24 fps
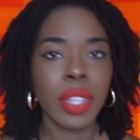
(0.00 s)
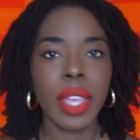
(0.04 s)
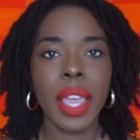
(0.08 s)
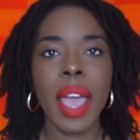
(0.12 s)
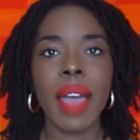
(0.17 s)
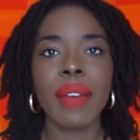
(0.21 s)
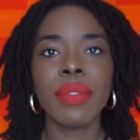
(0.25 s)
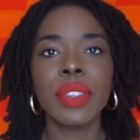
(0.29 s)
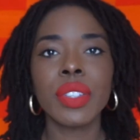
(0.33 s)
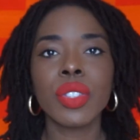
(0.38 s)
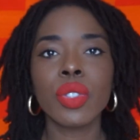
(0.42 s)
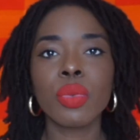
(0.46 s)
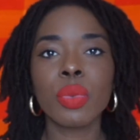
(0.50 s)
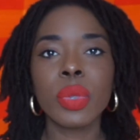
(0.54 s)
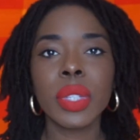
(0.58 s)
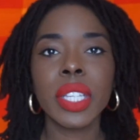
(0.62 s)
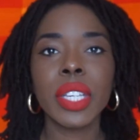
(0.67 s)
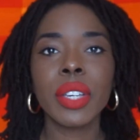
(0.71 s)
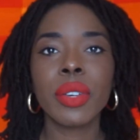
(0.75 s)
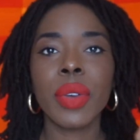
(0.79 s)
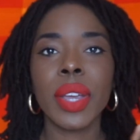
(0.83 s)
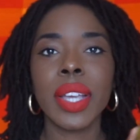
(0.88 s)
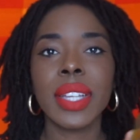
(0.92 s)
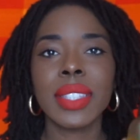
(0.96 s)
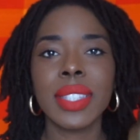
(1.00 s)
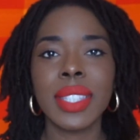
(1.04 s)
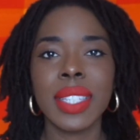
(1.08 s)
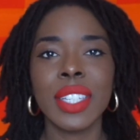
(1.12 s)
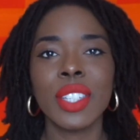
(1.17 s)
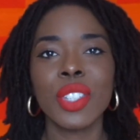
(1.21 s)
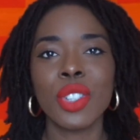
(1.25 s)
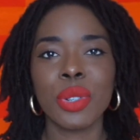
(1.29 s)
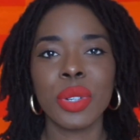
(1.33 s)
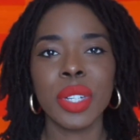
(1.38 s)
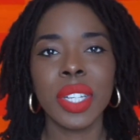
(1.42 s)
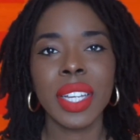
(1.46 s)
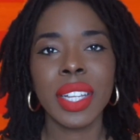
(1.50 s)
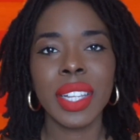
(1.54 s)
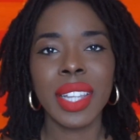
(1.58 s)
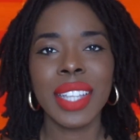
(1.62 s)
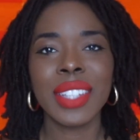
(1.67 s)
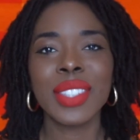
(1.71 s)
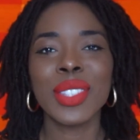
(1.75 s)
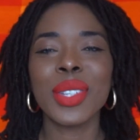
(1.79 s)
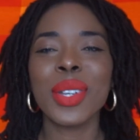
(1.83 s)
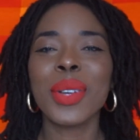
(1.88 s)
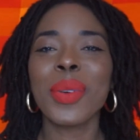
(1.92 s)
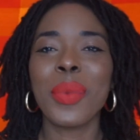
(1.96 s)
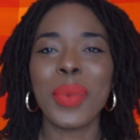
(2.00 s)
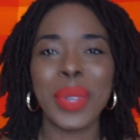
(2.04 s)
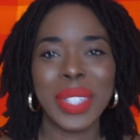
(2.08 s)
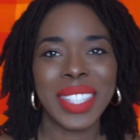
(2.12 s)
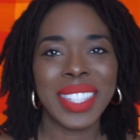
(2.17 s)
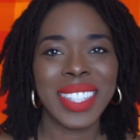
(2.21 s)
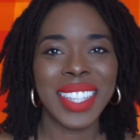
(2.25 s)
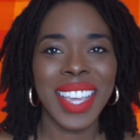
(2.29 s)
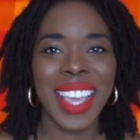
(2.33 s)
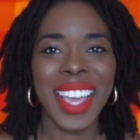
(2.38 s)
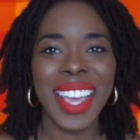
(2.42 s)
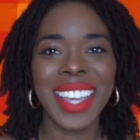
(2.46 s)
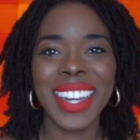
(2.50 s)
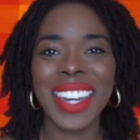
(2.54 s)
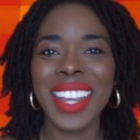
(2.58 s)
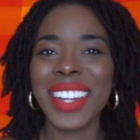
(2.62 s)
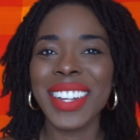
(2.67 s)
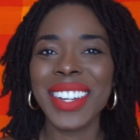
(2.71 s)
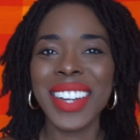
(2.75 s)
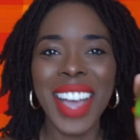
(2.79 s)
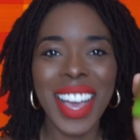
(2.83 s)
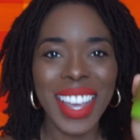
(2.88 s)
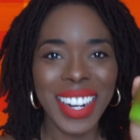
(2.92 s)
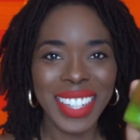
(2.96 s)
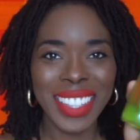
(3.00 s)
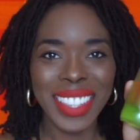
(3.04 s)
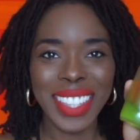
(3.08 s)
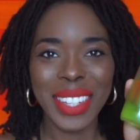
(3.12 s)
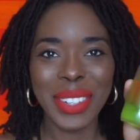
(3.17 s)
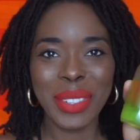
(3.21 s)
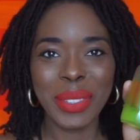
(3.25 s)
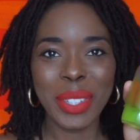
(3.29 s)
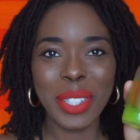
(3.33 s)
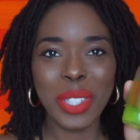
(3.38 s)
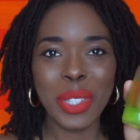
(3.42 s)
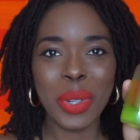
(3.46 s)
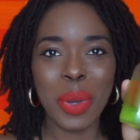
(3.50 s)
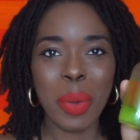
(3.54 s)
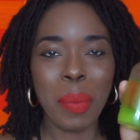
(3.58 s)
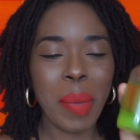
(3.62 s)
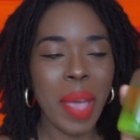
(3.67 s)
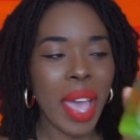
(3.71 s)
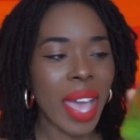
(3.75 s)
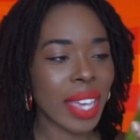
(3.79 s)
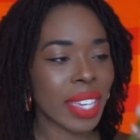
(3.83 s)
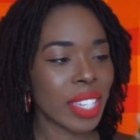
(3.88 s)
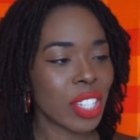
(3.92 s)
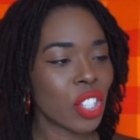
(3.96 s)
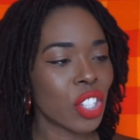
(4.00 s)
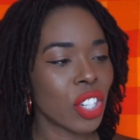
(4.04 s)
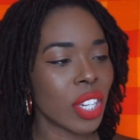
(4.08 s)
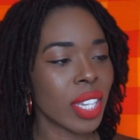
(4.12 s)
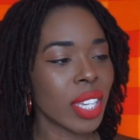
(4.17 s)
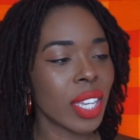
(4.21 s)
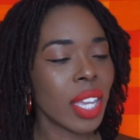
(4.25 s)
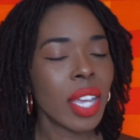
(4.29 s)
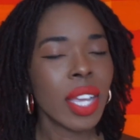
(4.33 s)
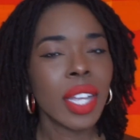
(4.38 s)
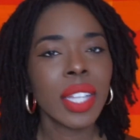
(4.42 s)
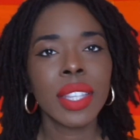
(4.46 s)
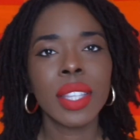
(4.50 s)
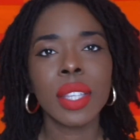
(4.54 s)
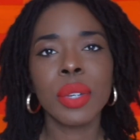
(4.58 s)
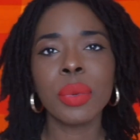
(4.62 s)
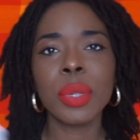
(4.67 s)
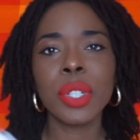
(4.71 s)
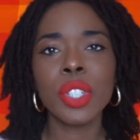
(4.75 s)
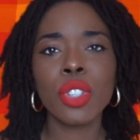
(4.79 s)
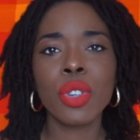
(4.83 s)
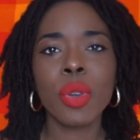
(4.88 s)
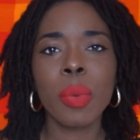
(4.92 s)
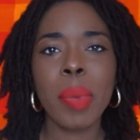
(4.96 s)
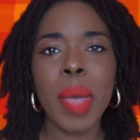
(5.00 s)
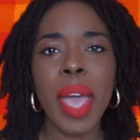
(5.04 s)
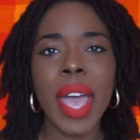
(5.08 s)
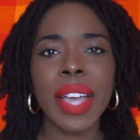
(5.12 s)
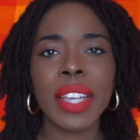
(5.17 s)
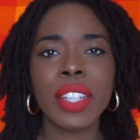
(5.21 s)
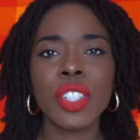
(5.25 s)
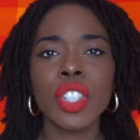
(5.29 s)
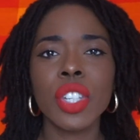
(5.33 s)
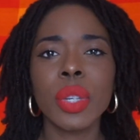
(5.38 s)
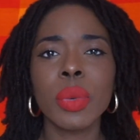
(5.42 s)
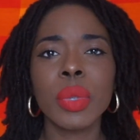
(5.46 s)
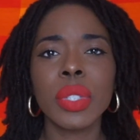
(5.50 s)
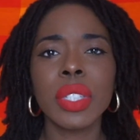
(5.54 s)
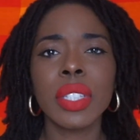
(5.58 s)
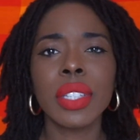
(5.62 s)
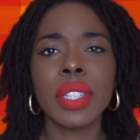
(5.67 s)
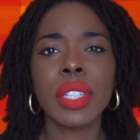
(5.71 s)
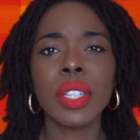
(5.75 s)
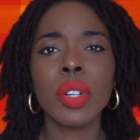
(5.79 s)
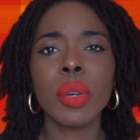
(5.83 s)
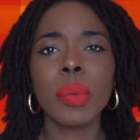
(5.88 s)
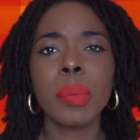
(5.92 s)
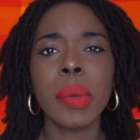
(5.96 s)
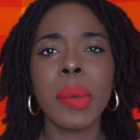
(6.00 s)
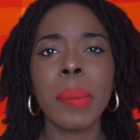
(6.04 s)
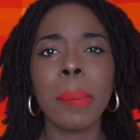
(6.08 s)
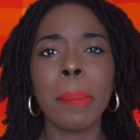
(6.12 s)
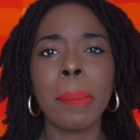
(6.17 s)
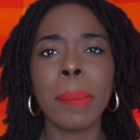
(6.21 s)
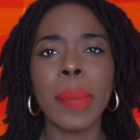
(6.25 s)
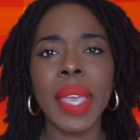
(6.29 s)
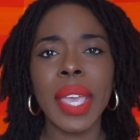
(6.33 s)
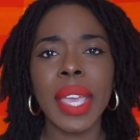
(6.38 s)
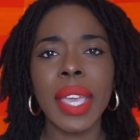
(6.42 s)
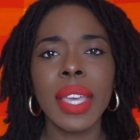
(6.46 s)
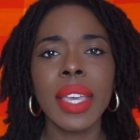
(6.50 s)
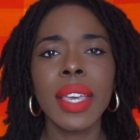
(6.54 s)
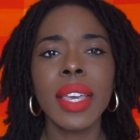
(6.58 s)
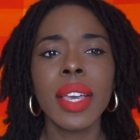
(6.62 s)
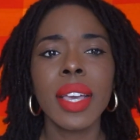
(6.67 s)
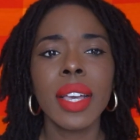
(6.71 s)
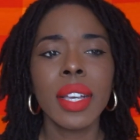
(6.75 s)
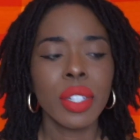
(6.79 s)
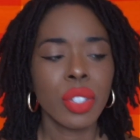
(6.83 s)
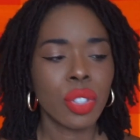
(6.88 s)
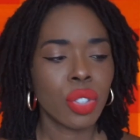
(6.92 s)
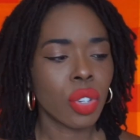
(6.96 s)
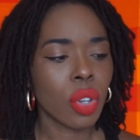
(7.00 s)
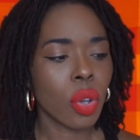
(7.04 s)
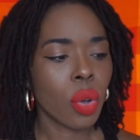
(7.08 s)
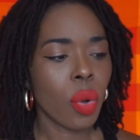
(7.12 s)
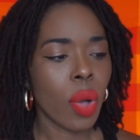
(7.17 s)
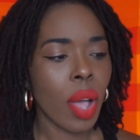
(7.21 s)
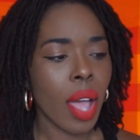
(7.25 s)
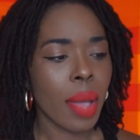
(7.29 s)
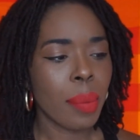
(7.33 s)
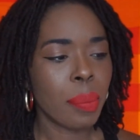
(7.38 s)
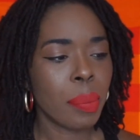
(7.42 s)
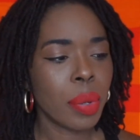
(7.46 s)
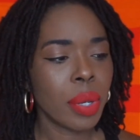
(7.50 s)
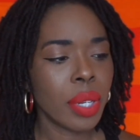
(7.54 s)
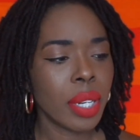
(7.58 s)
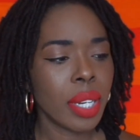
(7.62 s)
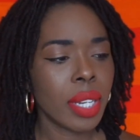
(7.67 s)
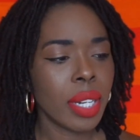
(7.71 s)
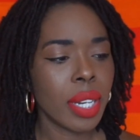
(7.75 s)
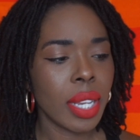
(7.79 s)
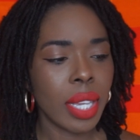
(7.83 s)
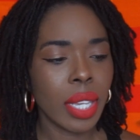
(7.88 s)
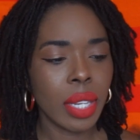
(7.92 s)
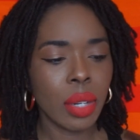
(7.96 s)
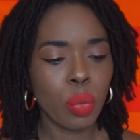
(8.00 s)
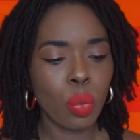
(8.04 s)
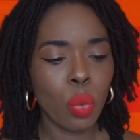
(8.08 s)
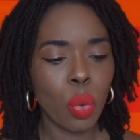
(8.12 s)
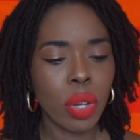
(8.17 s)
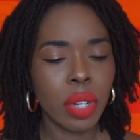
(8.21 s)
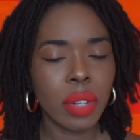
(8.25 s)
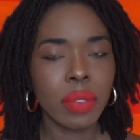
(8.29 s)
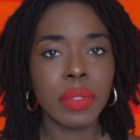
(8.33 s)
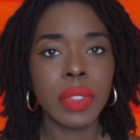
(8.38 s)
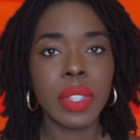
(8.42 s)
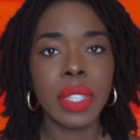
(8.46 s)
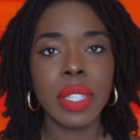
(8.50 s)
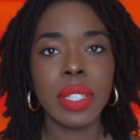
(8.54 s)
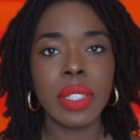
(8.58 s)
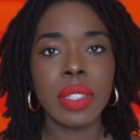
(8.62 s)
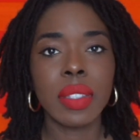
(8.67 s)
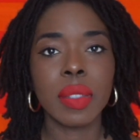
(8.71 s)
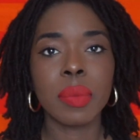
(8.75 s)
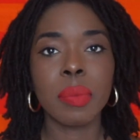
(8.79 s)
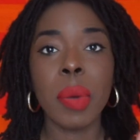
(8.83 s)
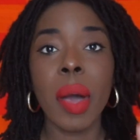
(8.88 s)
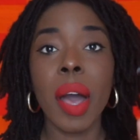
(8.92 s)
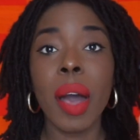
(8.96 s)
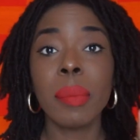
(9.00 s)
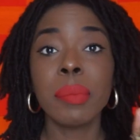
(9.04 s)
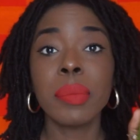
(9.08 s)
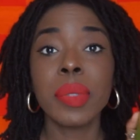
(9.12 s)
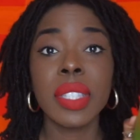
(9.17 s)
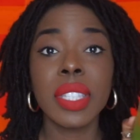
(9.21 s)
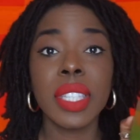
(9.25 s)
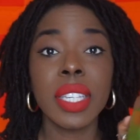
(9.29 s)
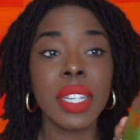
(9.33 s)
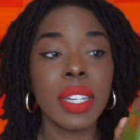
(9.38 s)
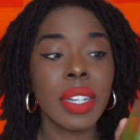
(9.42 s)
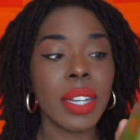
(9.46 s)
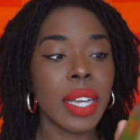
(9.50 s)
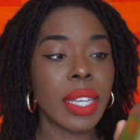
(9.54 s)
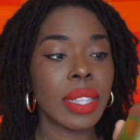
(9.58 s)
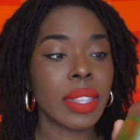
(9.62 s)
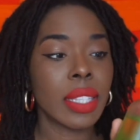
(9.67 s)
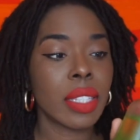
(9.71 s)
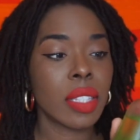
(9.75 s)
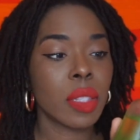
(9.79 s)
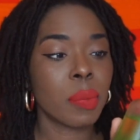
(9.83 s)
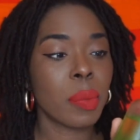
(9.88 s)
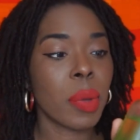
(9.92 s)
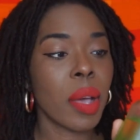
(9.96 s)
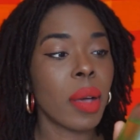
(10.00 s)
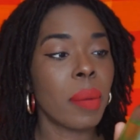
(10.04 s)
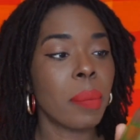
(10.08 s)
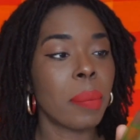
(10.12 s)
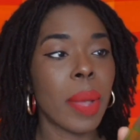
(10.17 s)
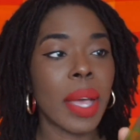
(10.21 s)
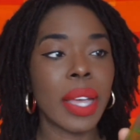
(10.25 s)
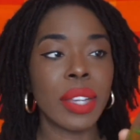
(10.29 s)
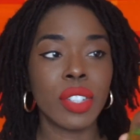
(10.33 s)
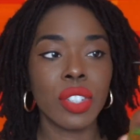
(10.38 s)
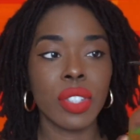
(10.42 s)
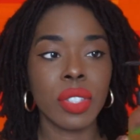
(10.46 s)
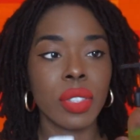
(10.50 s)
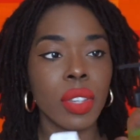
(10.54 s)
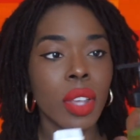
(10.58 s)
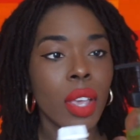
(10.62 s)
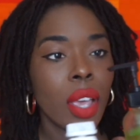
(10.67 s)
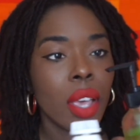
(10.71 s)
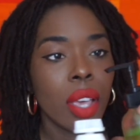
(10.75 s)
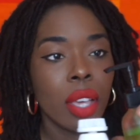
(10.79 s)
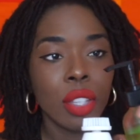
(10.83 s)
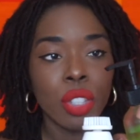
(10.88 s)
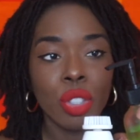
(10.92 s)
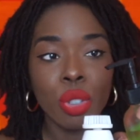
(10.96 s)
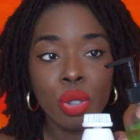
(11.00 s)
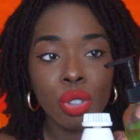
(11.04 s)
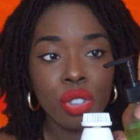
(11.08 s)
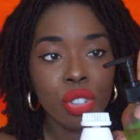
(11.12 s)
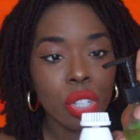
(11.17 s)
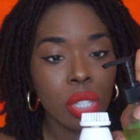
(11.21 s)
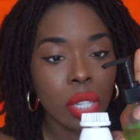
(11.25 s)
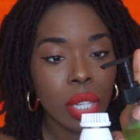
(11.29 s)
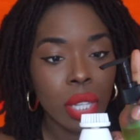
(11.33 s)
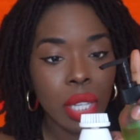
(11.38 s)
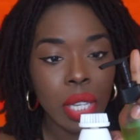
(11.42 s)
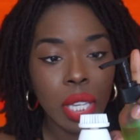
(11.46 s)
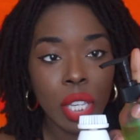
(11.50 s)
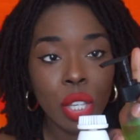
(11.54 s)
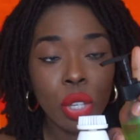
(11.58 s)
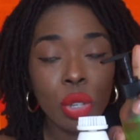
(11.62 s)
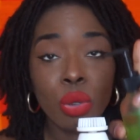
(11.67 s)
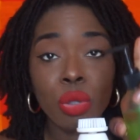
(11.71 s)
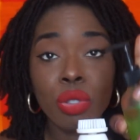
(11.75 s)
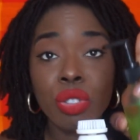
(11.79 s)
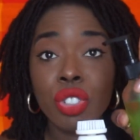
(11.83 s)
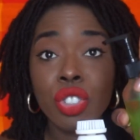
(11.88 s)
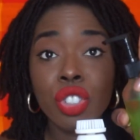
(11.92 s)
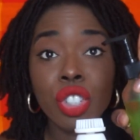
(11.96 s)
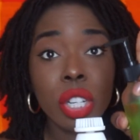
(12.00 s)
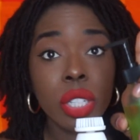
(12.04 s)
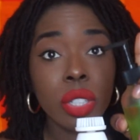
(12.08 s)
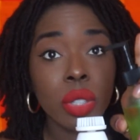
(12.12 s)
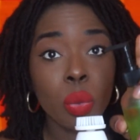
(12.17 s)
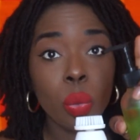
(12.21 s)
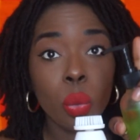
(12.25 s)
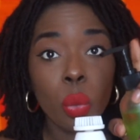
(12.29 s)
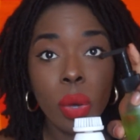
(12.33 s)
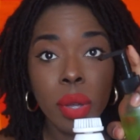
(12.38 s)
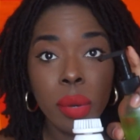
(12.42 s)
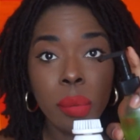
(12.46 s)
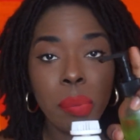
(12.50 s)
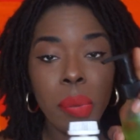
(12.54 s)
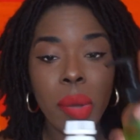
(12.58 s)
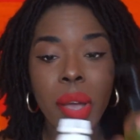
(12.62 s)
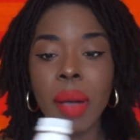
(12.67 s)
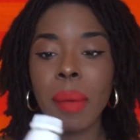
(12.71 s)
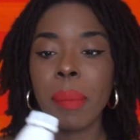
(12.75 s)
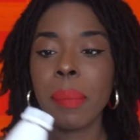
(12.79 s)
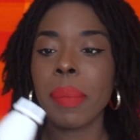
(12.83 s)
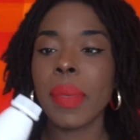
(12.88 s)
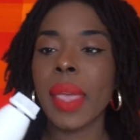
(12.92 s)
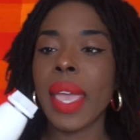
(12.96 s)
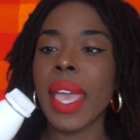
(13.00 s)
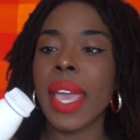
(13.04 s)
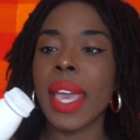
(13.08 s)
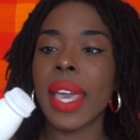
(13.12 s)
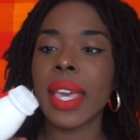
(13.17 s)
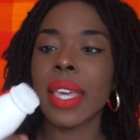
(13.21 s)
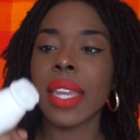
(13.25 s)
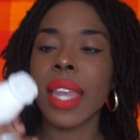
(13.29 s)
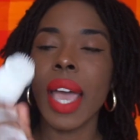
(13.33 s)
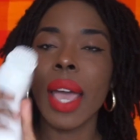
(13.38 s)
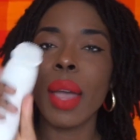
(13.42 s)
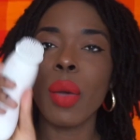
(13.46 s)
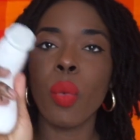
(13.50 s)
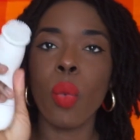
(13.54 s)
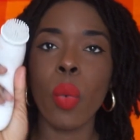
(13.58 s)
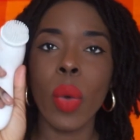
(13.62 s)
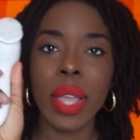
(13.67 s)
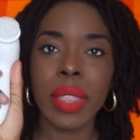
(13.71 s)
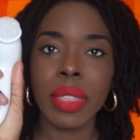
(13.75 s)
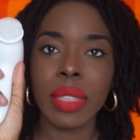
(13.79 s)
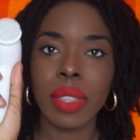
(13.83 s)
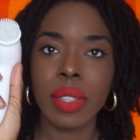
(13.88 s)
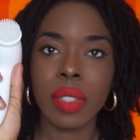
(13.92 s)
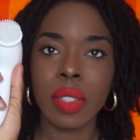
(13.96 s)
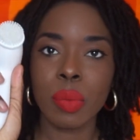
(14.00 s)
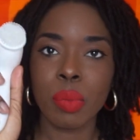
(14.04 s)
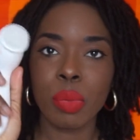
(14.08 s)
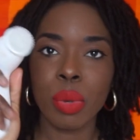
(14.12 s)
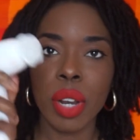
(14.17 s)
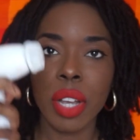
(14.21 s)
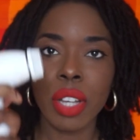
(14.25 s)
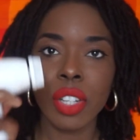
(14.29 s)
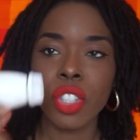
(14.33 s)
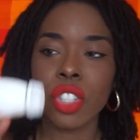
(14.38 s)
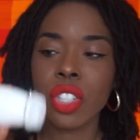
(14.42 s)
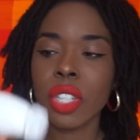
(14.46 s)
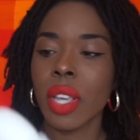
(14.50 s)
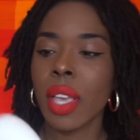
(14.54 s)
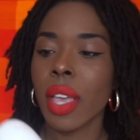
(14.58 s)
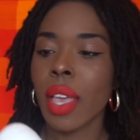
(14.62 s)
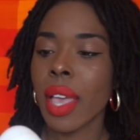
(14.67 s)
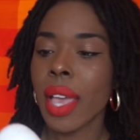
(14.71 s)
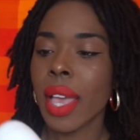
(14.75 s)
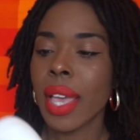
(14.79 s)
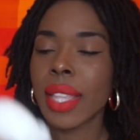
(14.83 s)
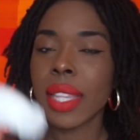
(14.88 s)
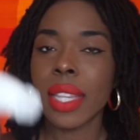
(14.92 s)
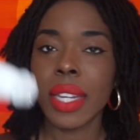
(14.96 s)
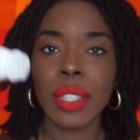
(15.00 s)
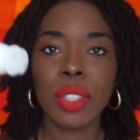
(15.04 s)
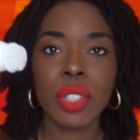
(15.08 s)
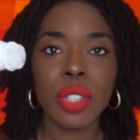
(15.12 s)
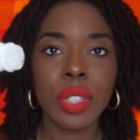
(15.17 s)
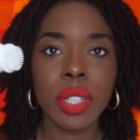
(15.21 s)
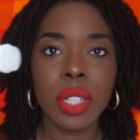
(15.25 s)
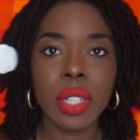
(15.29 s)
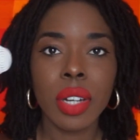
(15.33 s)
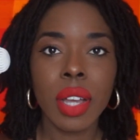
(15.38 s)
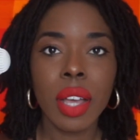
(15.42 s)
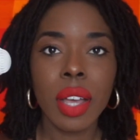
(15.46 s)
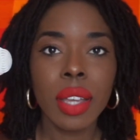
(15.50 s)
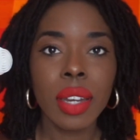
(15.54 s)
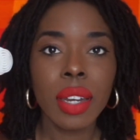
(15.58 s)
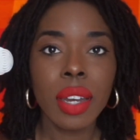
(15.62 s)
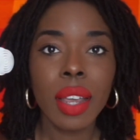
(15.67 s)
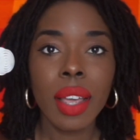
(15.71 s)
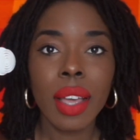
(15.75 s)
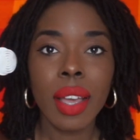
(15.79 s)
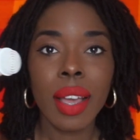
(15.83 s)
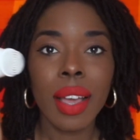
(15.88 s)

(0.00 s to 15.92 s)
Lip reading: They have this really great tea tree cleanser. Once again, not in the original packaging. The original packaging was a little bit big, so I put it in one of these pumps here, and this pump, I just usually use just one pump, and I wet this brush, and then I turn it on,